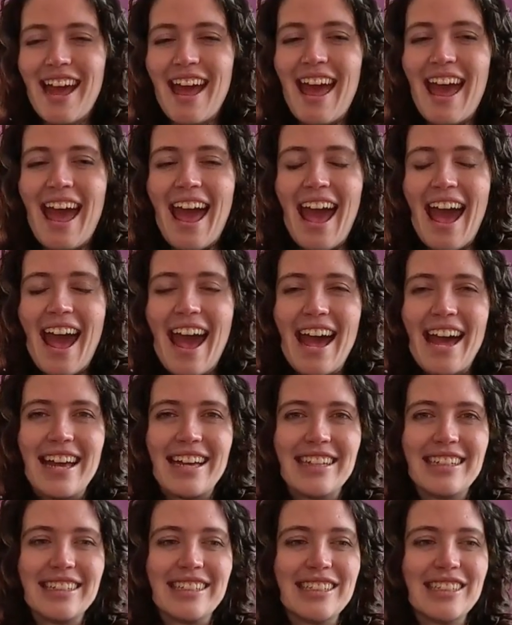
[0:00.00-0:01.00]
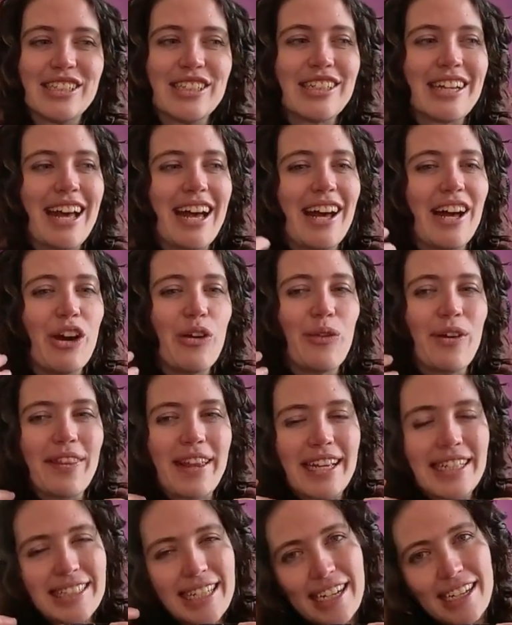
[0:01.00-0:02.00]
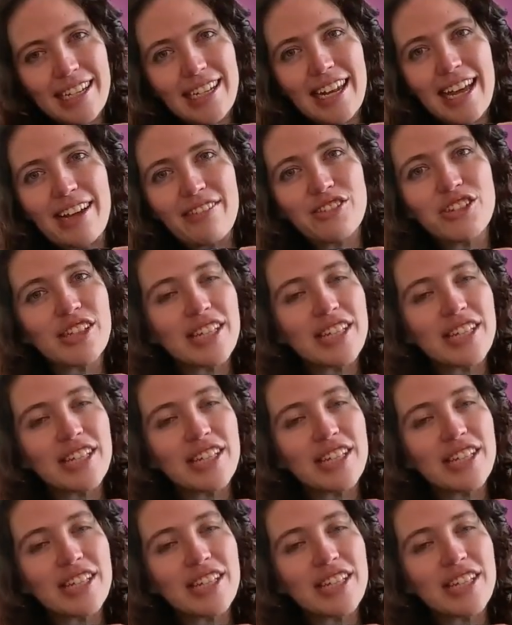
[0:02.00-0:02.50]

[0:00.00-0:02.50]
And when they send it live to the